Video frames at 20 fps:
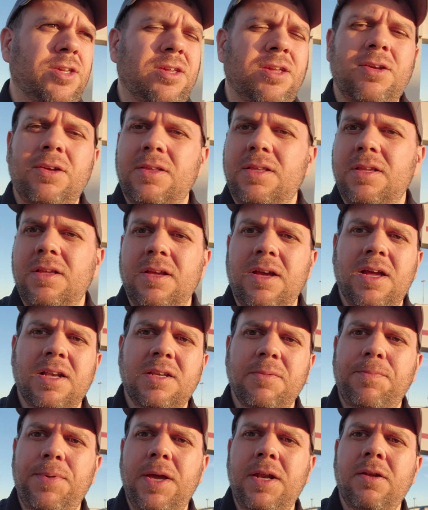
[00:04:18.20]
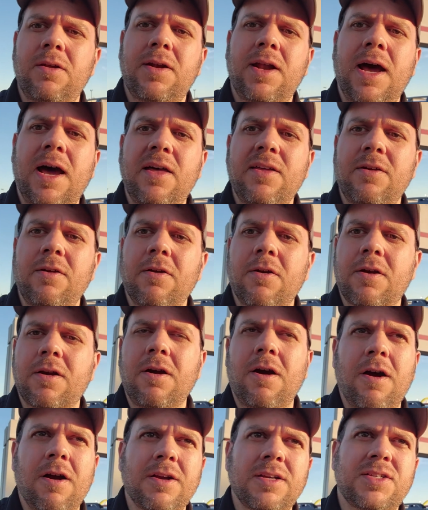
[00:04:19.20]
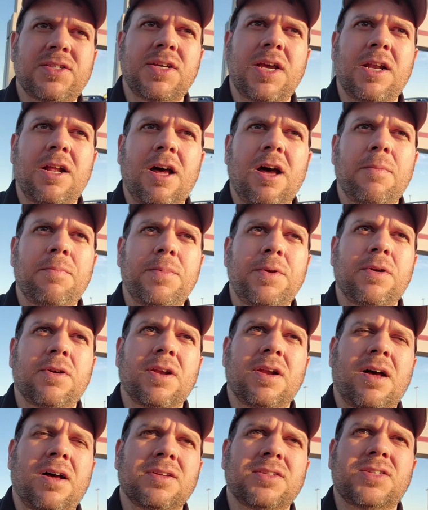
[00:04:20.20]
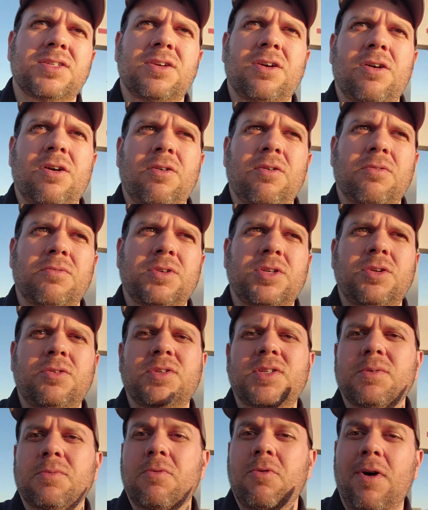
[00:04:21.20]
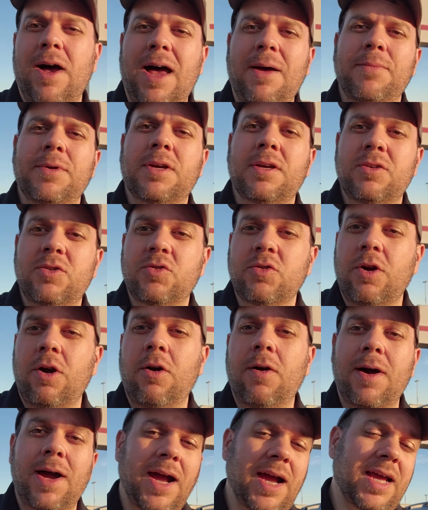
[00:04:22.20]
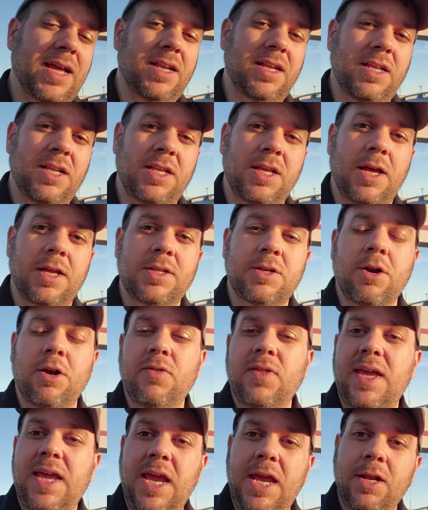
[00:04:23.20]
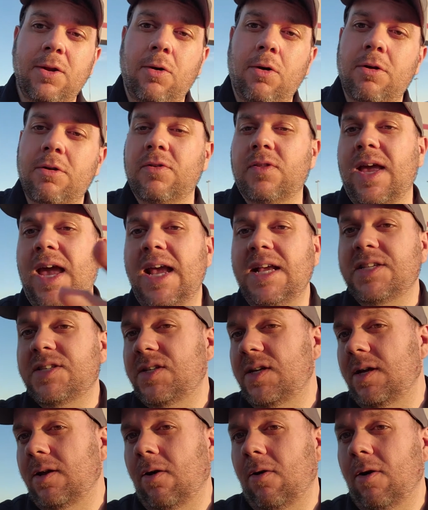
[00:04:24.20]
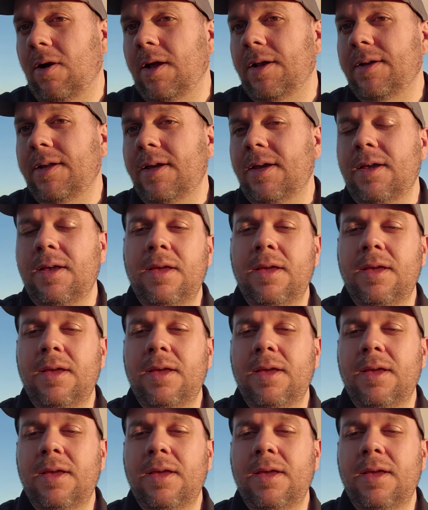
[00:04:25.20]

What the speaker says: You, depending on how your car is set up, you can also do some climate control. I can turn the heat on or the AC on,